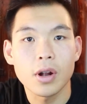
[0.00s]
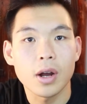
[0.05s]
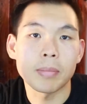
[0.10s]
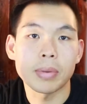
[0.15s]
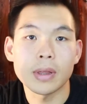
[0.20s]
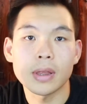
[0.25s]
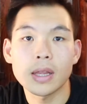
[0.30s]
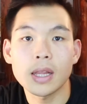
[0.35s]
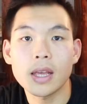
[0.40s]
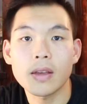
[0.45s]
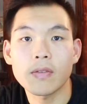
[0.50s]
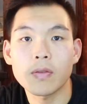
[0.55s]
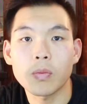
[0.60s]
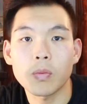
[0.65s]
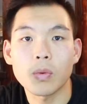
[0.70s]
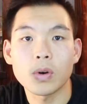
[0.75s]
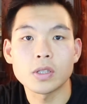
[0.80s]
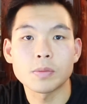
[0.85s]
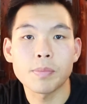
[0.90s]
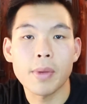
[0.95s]
That belief
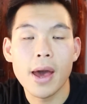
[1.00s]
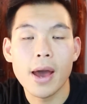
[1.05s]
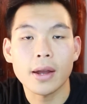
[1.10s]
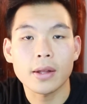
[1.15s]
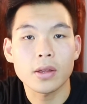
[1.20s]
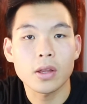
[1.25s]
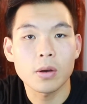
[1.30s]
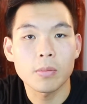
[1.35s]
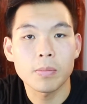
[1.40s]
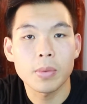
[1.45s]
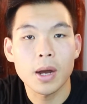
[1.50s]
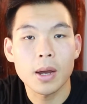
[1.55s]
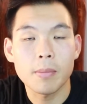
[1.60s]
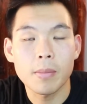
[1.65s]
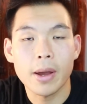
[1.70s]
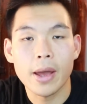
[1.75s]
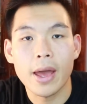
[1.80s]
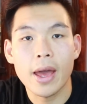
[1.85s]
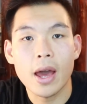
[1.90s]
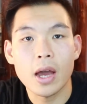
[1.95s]
was backed up by
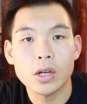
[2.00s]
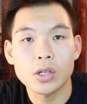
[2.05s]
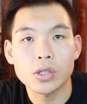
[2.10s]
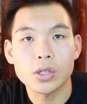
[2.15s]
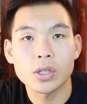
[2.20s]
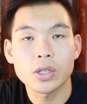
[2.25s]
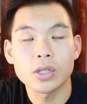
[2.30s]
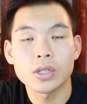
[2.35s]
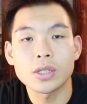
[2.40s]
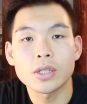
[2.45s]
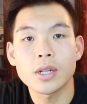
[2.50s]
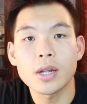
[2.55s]
my actions.